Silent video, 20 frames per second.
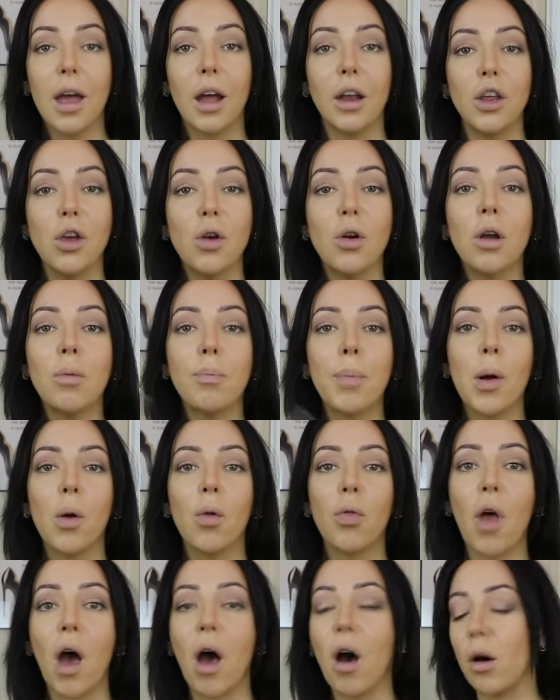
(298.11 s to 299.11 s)
You could
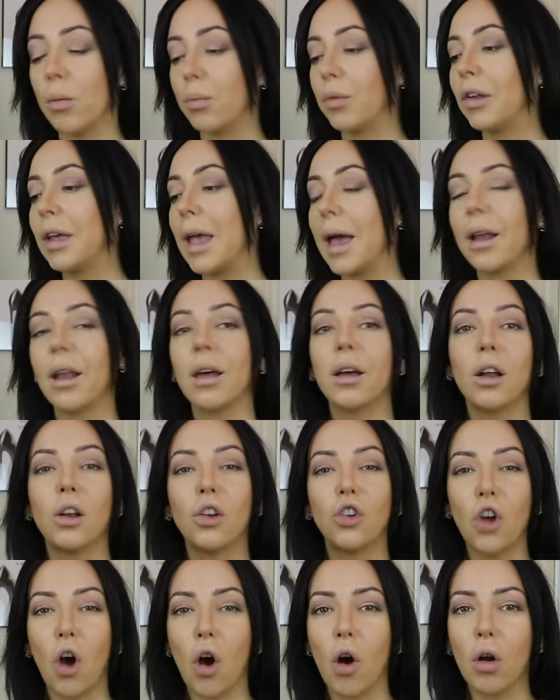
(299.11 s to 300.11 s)
build that up to get like a
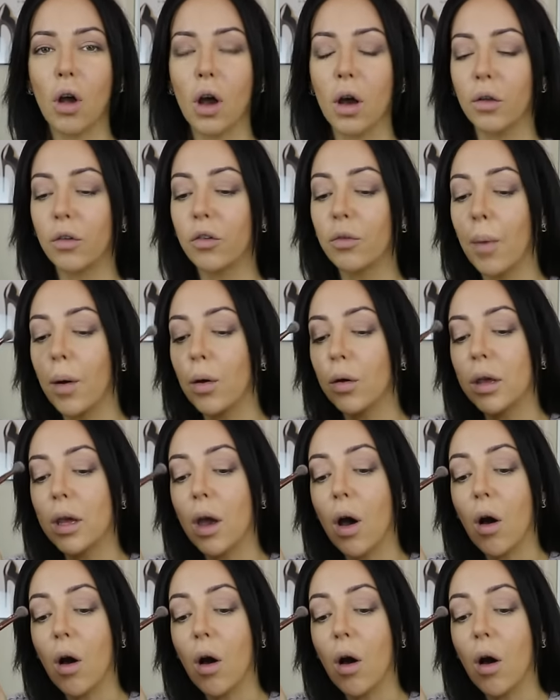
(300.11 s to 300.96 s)
darker, smokier